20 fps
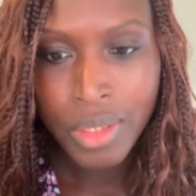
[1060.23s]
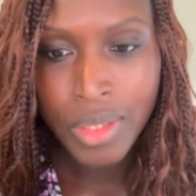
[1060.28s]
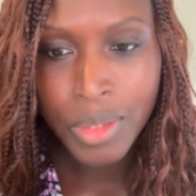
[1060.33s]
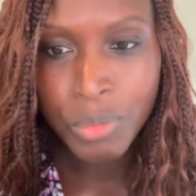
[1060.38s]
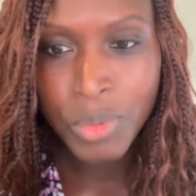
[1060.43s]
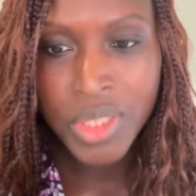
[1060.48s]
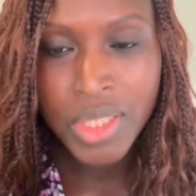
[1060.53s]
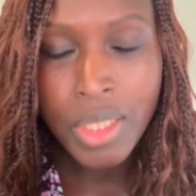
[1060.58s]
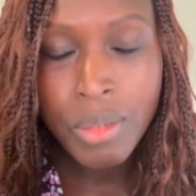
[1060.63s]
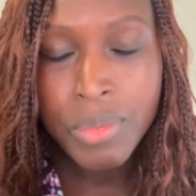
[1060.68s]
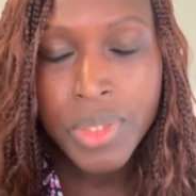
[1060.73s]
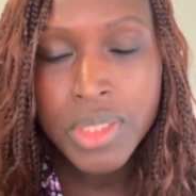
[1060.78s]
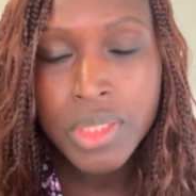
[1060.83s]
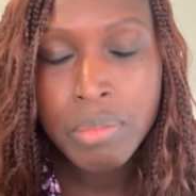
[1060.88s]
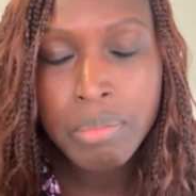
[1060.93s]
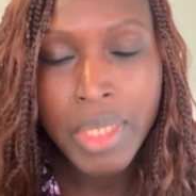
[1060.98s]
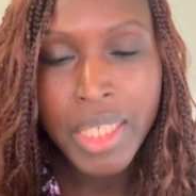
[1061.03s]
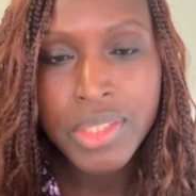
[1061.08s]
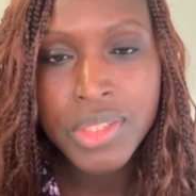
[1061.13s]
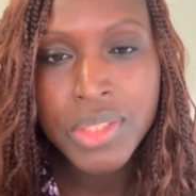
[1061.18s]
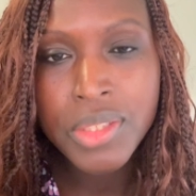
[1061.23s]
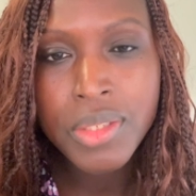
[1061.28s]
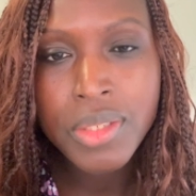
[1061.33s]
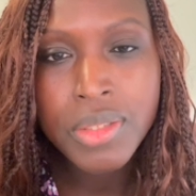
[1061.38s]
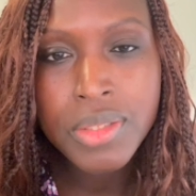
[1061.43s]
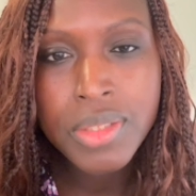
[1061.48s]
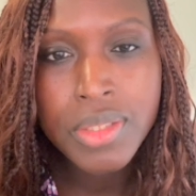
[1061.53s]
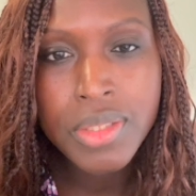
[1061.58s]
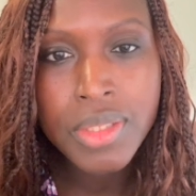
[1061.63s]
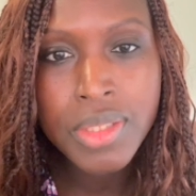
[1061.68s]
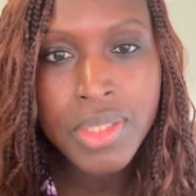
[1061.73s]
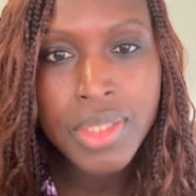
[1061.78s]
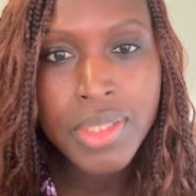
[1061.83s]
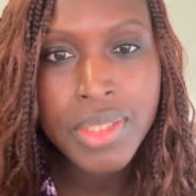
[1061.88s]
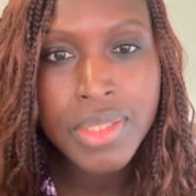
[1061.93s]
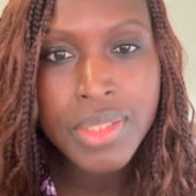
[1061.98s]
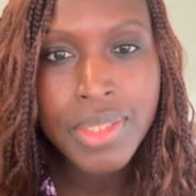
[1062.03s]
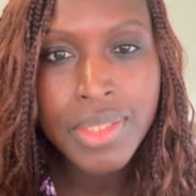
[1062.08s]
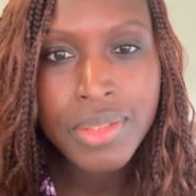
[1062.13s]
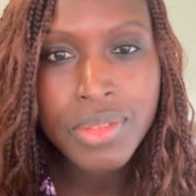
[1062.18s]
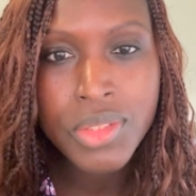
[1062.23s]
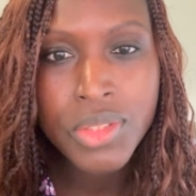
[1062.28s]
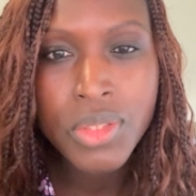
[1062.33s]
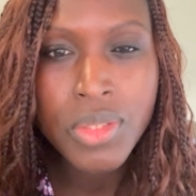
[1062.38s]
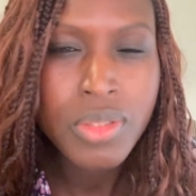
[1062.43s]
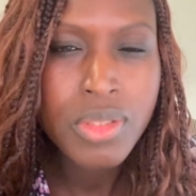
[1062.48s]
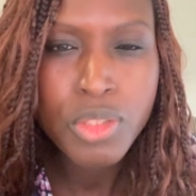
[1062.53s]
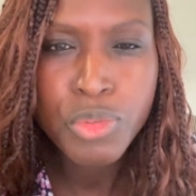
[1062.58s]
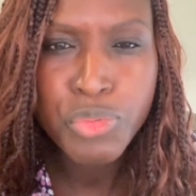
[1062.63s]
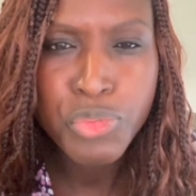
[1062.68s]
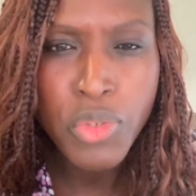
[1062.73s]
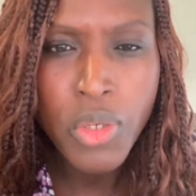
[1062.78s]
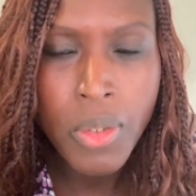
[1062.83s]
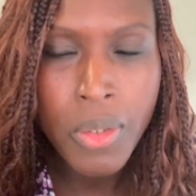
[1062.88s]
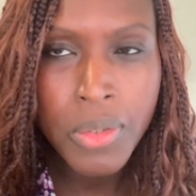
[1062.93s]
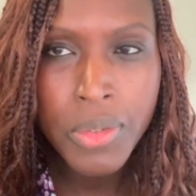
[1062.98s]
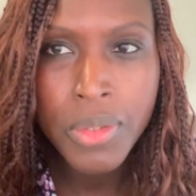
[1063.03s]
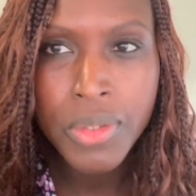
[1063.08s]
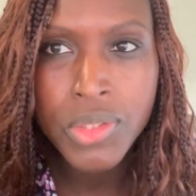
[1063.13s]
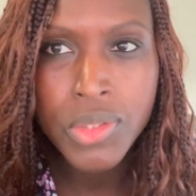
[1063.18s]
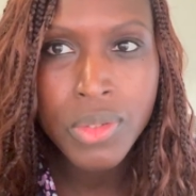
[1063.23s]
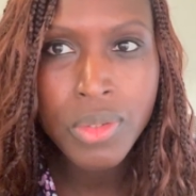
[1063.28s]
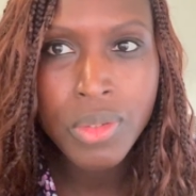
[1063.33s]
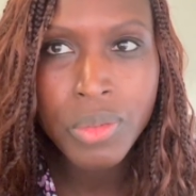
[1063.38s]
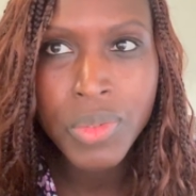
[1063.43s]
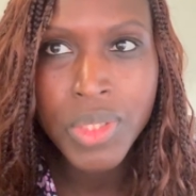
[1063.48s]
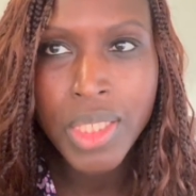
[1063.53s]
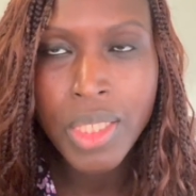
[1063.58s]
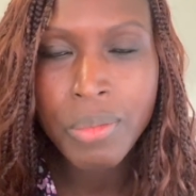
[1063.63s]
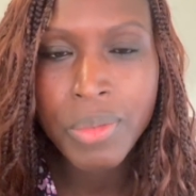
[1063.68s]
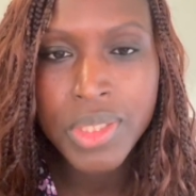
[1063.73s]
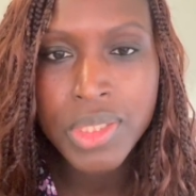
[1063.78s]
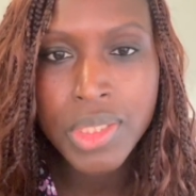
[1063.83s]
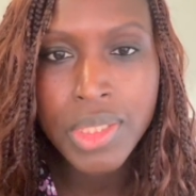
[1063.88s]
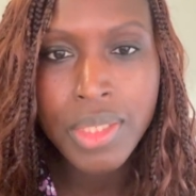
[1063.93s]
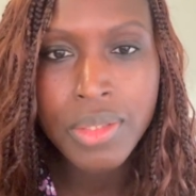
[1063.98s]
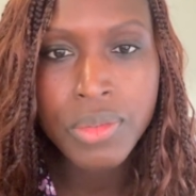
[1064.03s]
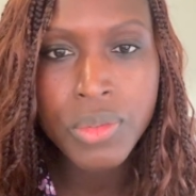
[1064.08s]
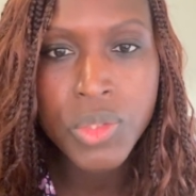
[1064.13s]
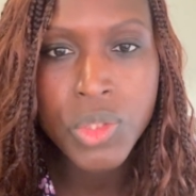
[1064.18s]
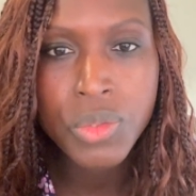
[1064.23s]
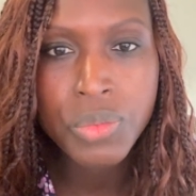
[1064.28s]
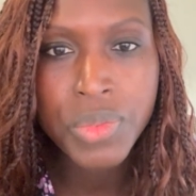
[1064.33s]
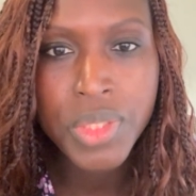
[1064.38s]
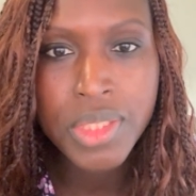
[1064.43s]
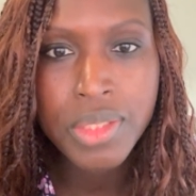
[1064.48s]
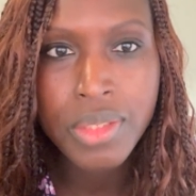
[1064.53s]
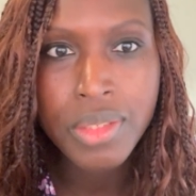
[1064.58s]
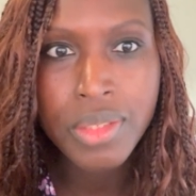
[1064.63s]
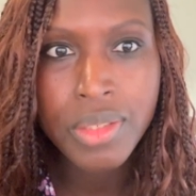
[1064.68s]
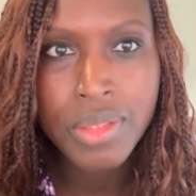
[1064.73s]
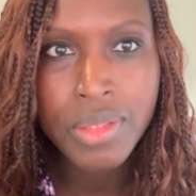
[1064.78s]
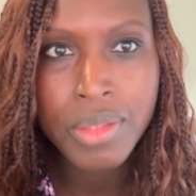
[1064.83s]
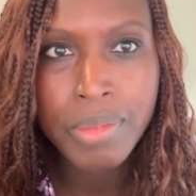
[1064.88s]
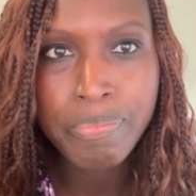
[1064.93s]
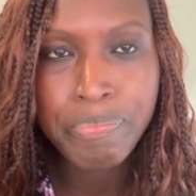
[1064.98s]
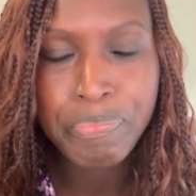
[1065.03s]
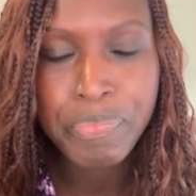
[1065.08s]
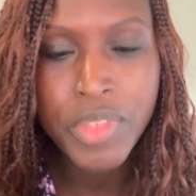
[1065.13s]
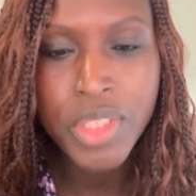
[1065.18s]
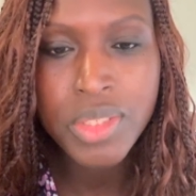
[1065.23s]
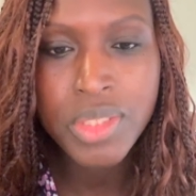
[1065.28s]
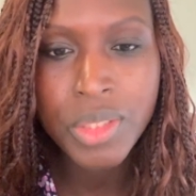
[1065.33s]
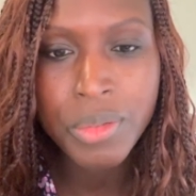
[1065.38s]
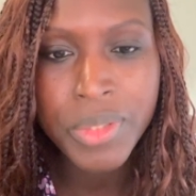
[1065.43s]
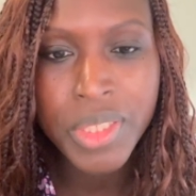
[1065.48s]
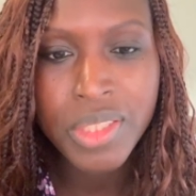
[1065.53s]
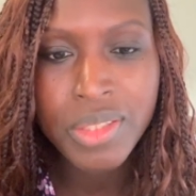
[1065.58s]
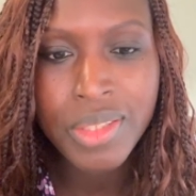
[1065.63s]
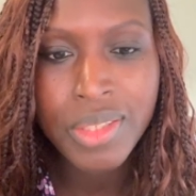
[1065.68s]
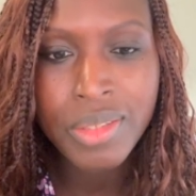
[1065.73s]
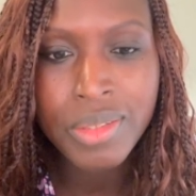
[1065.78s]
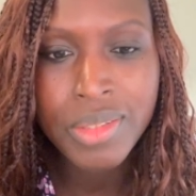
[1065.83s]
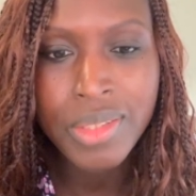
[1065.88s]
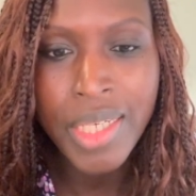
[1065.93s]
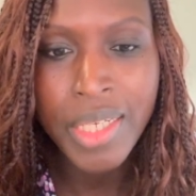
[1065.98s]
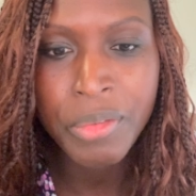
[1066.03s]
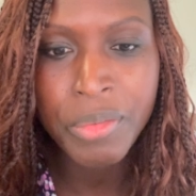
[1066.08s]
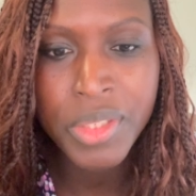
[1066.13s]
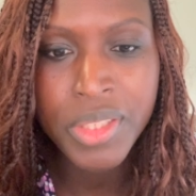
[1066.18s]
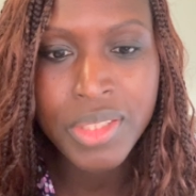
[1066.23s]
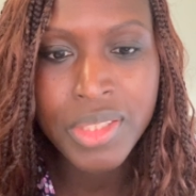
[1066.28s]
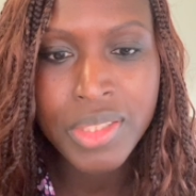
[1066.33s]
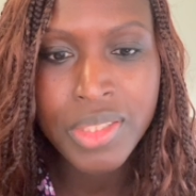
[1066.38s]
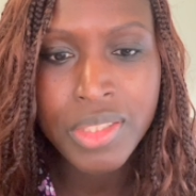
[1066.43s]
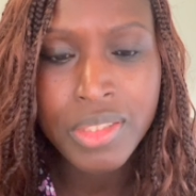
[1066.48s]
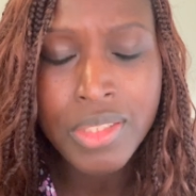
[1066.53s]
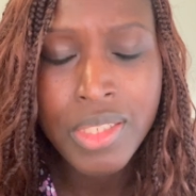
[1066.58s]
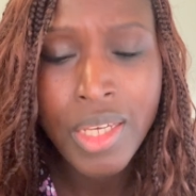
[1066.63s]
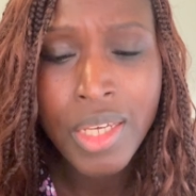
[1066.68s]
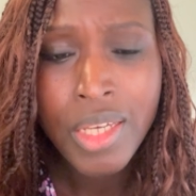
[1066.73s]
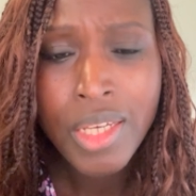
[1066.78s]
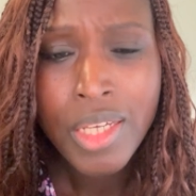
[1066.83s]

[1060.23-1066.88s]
when I was in my 30s and 34 years old, when I was diagnosed with the thyroid disease.